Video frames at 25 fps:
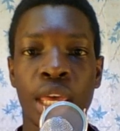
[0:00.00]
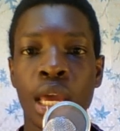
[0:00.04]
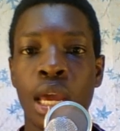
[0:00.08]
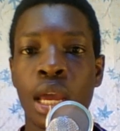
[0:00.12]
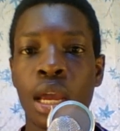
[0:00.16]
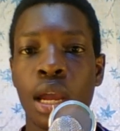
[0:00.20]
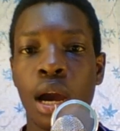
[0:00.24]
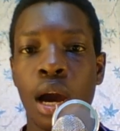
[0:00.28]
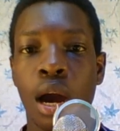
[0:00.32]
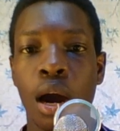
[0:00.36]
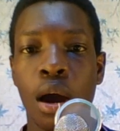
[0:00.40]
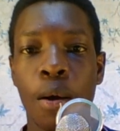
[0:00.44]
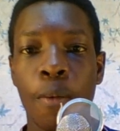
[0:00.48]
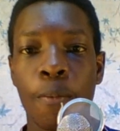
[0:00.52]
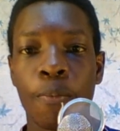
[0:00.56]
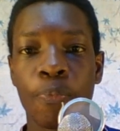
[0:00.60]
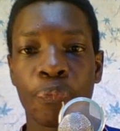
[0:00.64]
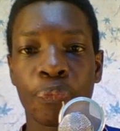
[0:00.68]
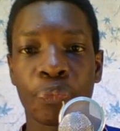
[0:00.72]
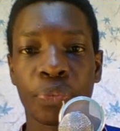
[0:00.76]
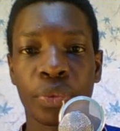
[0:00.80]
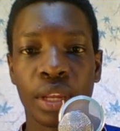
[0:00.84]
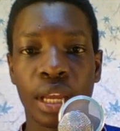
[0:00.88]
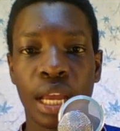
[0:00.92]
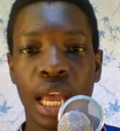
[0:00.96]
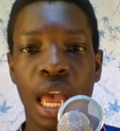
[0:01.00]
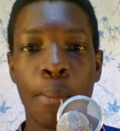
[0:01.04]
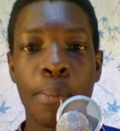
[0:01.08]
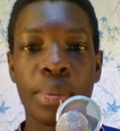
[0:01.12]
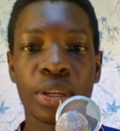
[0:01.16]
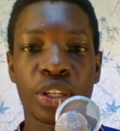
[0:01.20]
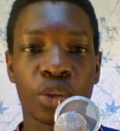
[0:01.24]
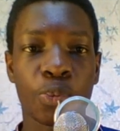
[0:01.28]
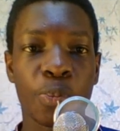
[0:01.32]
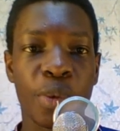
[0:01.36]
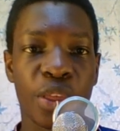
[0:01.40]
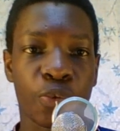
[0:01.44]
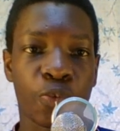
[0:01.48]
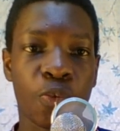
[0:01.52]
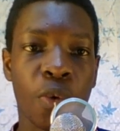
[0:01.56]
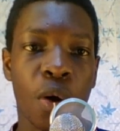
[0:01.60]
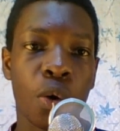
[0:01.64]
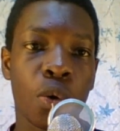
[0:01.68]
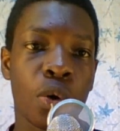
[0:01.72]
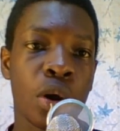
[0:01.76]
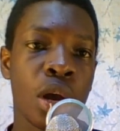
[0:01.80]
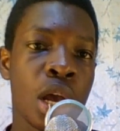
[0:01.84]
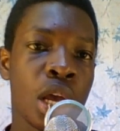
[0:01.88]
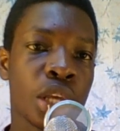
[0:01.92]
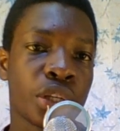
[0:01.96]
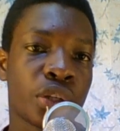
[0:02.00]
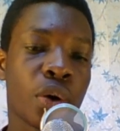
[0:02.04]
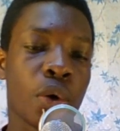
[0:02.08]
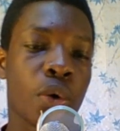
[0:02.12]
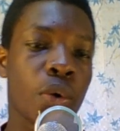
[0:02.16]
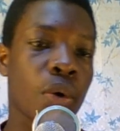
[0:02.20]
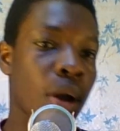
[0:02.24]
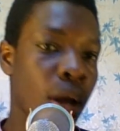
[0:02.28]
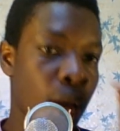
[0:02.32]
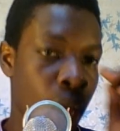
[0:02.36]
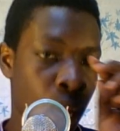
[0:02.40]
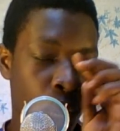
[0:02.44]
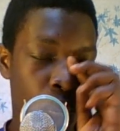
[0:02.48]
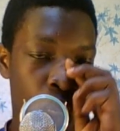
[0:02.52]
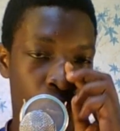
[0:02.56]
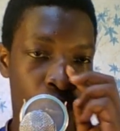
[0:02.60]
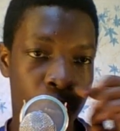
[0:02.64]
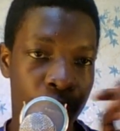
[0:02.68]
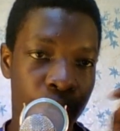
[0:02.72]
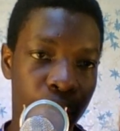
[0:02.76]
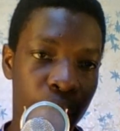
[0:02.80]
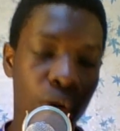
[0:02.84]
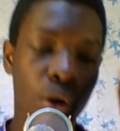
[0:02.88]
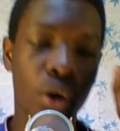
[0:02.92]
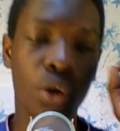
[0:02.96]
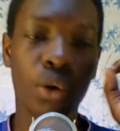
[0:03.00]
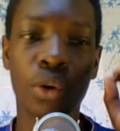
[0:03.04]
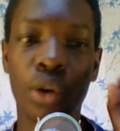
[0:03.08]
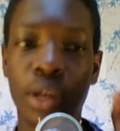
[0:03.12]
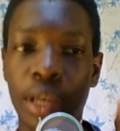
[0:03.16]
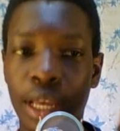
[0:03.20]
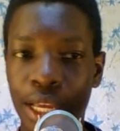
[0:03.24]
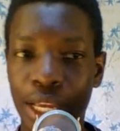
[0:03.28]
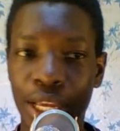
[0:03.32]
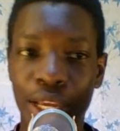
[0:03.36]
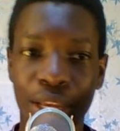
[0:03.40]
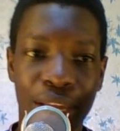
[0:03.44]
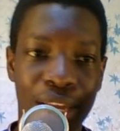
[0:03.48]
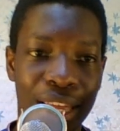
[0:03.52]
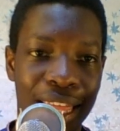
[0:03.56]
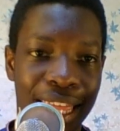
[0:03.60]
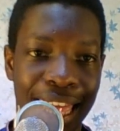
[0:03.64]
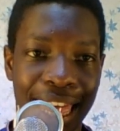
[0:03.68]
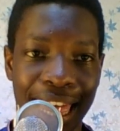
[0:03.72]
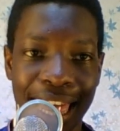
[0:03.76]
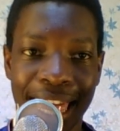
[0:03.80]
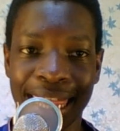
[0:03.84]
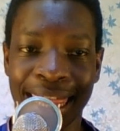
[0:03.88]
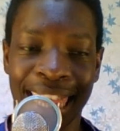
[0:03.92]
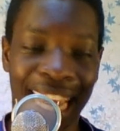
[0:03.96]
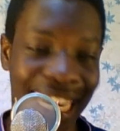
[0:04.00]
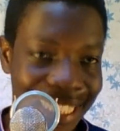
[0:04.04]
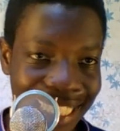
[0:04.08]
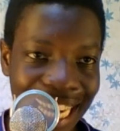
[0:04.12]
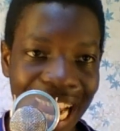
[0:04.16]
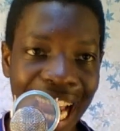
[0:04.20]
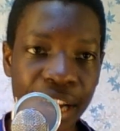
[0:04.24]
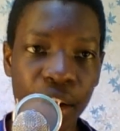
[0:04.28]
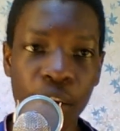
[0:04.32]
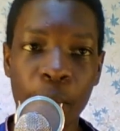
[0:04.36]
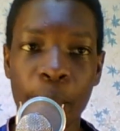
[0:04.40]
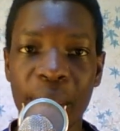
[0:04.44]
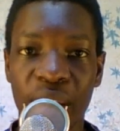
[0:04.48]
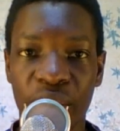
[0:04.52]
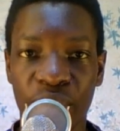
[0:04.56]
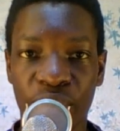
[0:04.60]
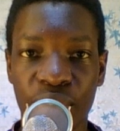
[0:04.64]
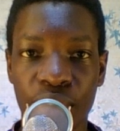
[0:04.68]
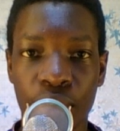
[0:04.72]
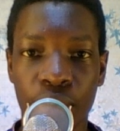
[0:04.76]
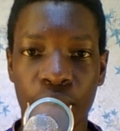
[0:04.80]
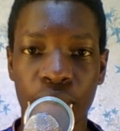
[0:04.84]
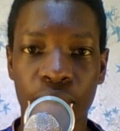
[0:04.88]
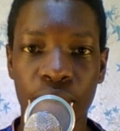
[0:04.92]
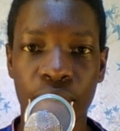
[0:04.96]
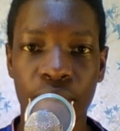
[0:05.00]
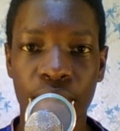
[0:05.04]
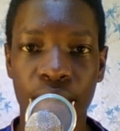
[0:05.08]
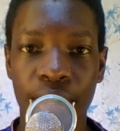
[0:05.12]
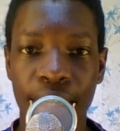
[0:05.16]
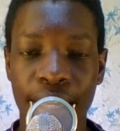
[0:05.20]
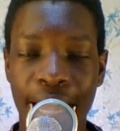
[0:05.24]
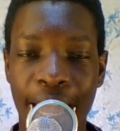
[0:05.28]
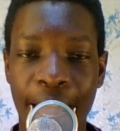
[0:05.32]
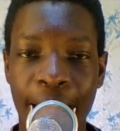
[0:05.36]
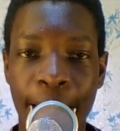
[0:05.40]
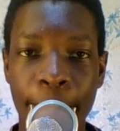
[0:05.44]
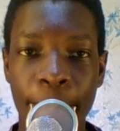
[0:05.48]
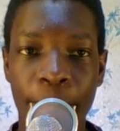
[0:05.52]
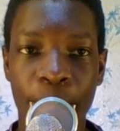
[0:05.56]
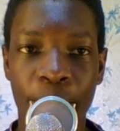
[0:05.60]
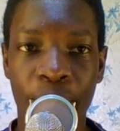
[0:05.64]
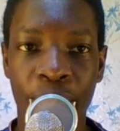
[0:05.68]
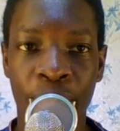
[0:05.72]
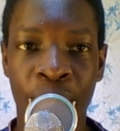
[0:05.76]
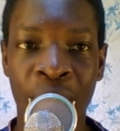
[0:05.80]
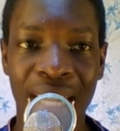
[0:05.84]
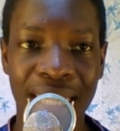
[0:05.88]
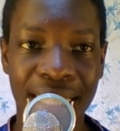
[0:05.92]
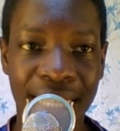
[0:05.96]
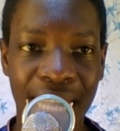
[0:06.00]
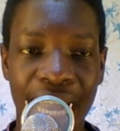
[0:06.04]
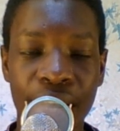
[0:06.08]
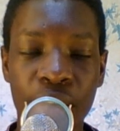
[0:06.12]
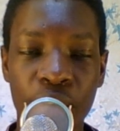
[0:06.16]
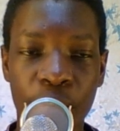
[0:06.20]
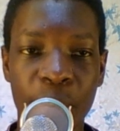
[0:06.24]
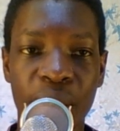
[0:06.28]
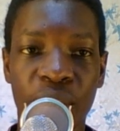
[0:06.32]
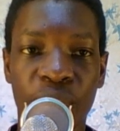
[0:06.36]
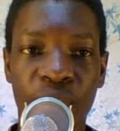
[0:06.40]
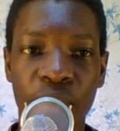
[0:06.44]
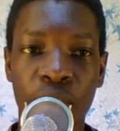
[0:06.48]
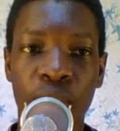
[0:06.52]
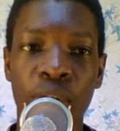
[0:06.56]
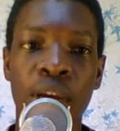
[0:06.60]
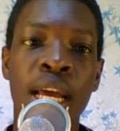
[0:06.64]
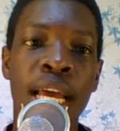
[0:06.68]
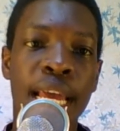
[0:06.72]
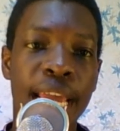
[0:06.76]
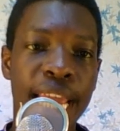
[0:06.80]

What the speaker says: Rowe. So, that kind of midfield, yeah, that kind of midfield.